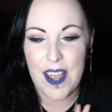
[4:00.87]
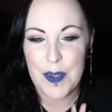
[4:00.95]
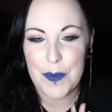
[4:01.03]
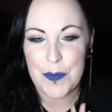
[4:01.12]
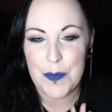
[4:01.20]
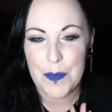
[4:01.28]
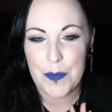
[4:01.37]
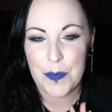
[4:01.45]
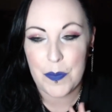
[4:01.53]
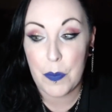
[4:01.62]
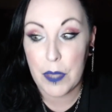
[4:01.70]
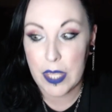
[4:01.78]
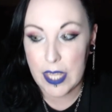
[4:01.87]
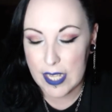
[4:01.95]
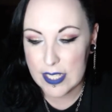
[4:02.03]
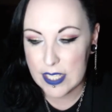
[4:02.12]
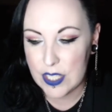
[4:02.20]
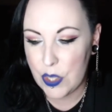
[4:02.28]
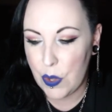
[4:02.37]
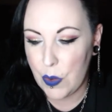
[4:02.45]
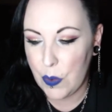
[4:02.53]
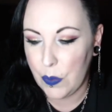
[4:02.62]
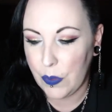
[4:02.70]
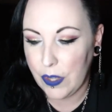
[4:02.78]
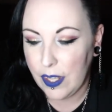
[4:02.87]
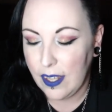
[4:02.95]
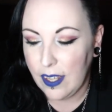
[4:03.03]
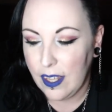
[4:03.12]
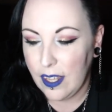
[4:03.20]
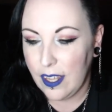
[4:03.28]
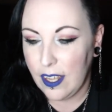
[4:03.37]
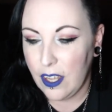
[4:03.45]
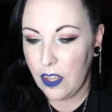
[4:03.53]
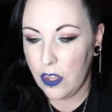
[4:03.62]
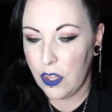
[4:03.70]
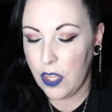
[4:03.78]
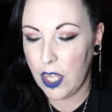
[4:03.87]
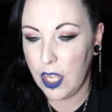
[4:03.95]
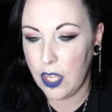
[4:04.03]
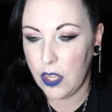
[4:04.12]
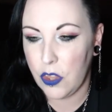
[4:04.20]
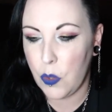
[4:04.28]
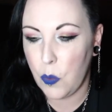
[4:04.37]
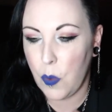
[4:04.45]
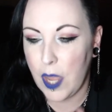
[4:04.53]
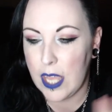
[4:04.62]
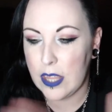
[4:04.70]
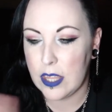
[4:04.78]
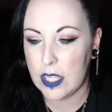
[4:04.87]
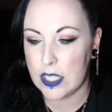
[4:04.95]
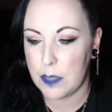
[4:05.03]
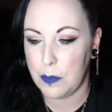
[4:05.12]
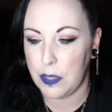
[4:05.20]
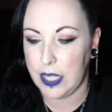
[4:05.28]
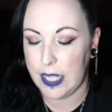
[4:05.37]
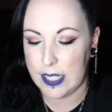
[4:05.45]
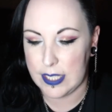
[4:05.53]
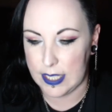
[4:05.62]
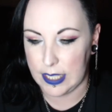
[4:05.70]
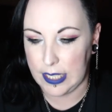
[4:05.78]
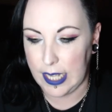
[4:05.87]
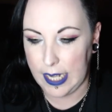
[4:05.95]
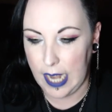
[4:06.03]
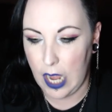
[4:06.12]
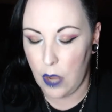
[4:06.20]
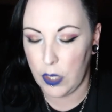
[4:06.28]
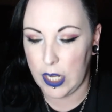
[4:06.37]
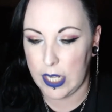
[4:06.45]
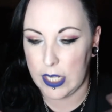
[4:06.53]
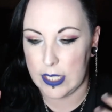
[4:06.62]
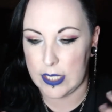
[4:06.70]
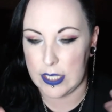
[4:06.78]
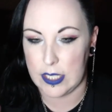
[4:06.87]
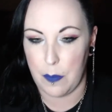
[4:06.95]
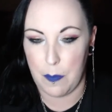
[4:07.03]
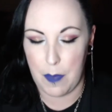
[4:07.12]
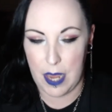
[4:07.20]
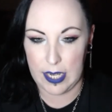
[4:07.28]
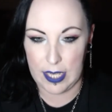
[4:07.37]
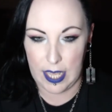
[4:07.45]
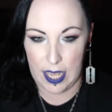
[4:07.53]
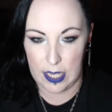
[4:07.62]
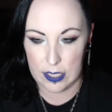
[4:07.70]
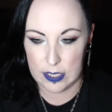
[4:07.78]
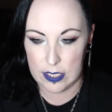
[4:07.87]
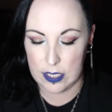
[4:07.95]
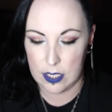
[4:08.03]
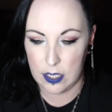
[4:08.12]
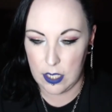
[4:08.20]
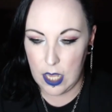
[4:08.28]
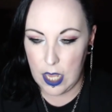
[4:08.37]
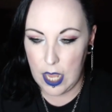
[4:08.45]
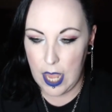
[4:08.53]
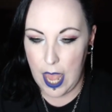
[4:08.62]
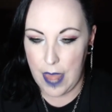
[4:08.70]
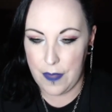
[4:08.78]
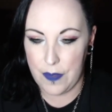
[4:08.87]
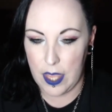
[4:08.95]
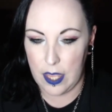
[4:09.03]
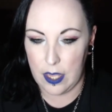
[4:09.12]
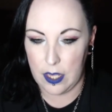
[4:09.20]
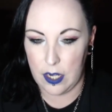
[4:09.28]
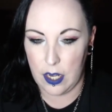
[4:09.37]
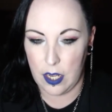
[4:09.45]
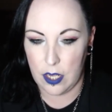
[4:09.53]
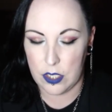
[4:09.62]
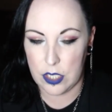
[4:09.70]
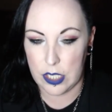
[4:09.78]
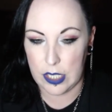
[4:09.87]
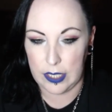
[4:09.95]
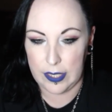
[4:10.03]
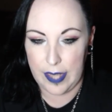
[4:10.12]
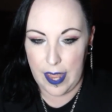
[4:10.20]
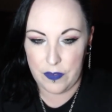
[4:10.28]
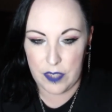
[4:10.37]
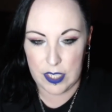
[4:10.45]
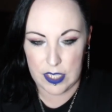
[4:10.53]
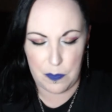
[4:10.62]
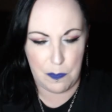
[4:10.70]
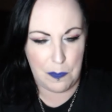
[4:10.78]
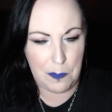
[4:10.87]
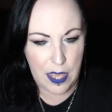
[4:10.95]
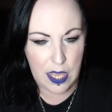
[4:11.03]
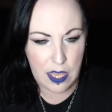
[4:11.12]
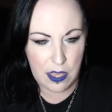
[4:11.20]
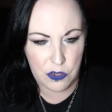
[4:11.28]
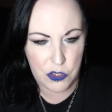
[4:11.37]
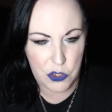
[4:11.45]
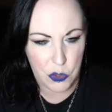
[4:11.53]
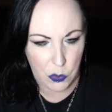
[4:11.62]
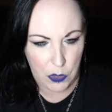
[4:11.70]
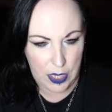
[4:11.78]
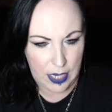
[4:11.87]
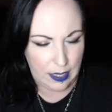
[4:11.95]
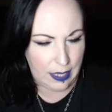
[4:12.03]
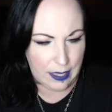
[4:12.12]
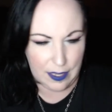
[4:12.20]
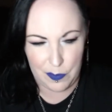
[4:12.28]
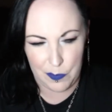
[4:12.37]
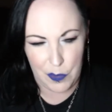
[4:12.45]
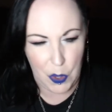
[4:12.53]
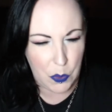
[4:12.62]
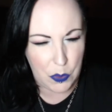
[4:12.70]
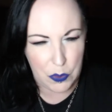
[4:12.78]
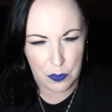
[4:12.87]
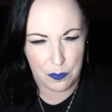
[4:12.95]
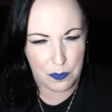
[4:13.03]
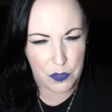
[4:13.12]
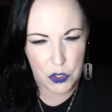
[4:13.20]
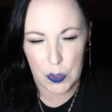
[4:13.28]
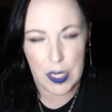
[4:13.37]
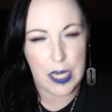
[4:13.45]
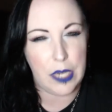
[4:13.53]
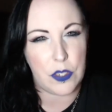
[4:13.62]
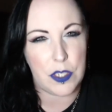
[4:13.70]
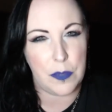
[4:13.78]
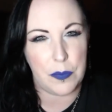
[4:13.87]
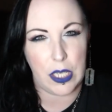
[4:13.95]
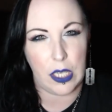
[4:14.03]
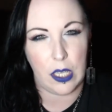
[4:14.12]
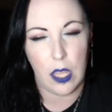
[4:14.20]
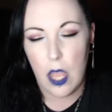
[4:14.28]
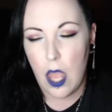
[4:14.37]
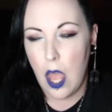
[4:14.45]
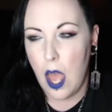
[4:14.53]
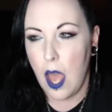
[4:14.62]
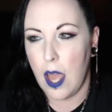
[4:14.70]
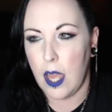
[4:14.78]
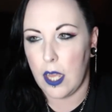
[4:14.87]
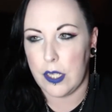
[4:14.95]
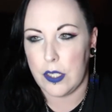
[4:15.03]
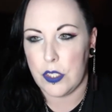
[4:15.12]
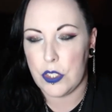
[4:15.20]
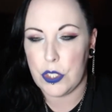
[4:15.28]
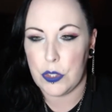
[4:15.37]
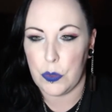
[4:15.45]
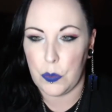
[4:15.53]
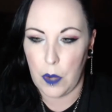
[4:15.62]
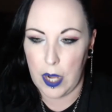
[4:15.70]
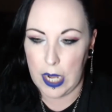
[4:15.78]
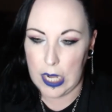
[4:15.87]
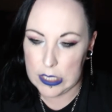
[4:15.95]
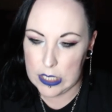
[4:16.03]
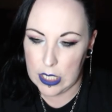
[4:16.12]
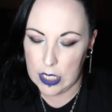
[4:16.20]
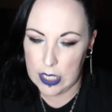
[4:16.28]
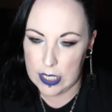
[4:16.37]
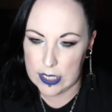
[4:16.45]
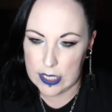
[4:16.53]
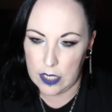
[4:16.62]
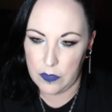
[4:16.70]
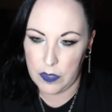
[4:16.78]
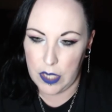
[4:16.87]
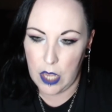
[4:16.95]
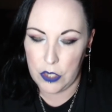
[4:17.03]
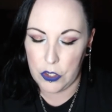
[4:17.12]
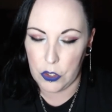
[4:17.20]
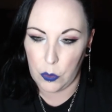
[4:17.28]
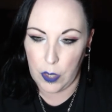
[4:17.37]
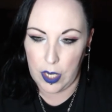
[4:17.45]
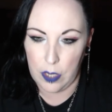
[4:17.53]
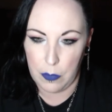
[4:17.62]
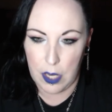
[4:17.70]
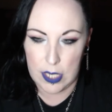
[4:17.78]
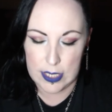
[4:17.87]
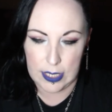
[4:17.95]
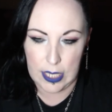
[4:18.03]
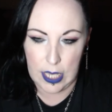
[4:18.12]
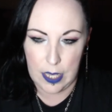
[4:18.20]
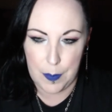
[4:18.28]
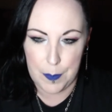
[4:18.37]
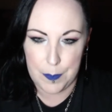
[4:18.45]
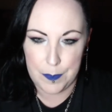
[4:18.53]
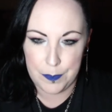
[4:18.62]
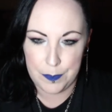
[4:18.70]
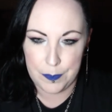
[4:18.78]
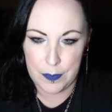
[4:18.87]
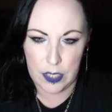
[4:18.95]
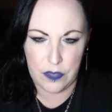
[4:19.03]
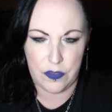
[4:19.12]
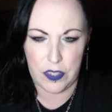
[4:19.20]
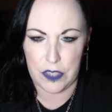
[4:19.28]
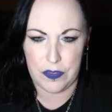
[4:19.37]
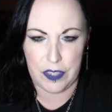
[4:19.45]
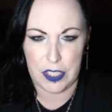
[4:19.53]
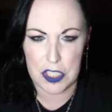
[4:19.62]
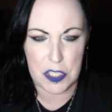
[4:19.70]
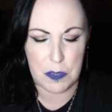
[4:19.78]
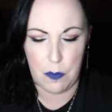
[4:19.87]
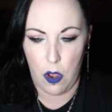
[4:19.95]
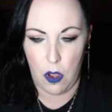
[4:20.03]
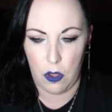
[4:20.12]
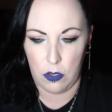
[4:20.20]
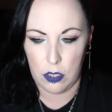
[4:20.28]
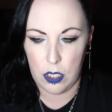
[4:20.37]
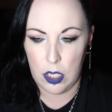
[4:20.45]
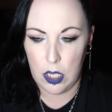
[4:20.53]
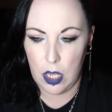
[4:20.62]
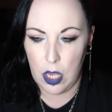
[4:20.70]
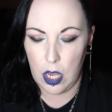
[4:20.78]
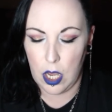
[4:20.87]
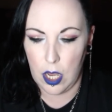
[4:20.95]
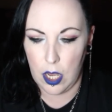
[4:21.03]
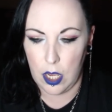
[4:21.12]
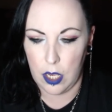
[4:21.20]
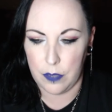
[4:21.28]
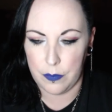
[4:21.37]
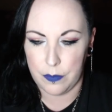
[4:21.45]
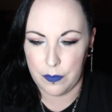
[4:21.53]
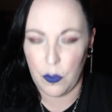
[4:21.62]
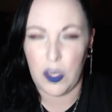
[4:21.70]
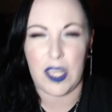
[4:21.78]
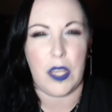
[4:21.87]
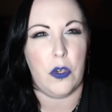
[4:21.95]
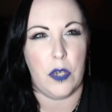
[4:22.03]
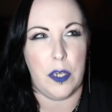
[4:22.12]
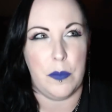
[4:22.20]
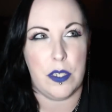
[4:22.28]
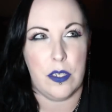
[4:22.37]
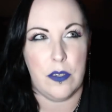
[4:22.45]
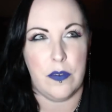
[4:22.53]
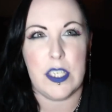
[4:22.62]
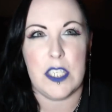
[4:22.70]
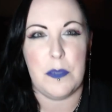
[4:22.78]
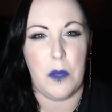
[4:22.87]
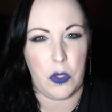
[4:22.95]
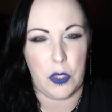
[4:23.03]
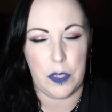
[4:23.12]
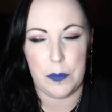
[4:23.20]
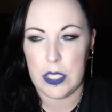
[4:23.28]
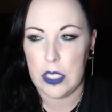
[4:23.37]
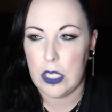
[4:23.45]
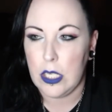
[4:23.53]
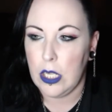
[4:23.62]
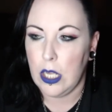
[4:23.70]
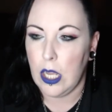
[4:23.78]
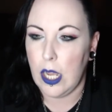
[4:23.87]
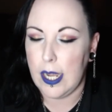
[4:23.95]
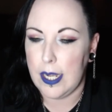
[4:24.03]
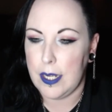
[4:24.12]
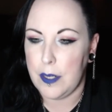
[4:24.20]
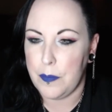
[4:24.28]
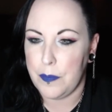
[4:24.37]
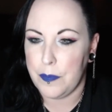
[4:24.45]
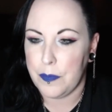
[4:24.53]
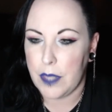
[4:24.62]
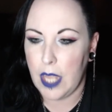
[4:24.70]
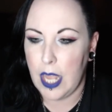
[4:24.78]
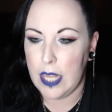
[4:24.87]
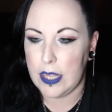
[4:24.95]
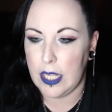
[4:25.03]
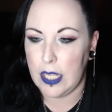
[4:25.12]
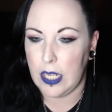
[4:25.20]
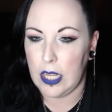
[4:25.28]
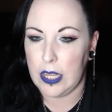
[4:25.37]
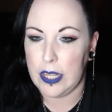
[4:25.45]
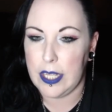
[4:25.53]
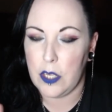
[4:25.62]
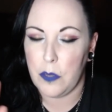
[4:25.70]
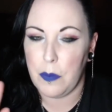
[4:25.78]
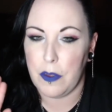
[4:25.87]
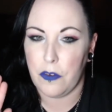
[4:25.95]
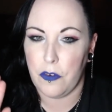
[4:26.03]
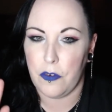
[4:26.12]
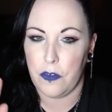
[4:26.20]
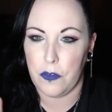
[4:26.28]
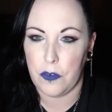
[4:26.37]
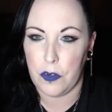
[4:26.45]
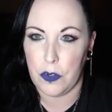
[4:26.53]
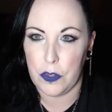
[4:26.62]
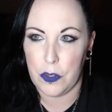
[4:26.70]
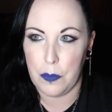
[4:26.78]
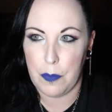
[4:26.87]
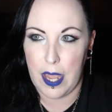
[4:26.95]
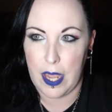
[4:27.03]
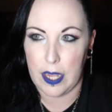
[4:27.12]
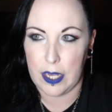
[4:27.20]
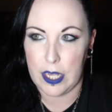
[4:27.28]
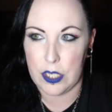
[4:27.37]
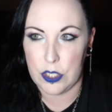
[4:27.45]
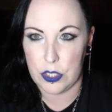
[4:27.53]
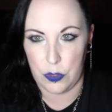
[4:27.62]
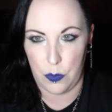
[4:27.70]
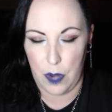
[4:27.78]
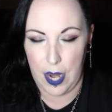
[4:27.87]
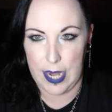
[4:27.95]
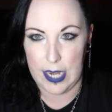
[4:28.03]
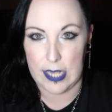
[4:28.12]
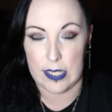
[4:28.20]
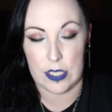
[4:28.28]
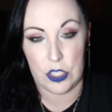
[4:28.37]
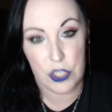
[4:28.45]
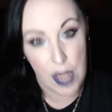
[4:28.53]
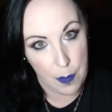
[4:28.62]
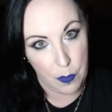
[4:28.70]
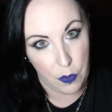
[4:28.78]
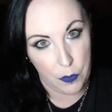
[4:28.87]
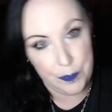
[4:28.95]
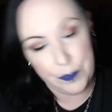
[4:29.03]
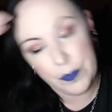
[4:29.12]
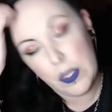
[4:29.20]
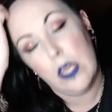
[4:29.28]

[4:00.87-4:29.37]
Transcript: But yes, so the way this place is laid out is the main gates. And then to the left is a big tree, like a oak tree or something. To the right is kind of an underground mausoleum, very, very small, more like a crypt, very small crypt. And then a little bit further back and to the right is the chapel.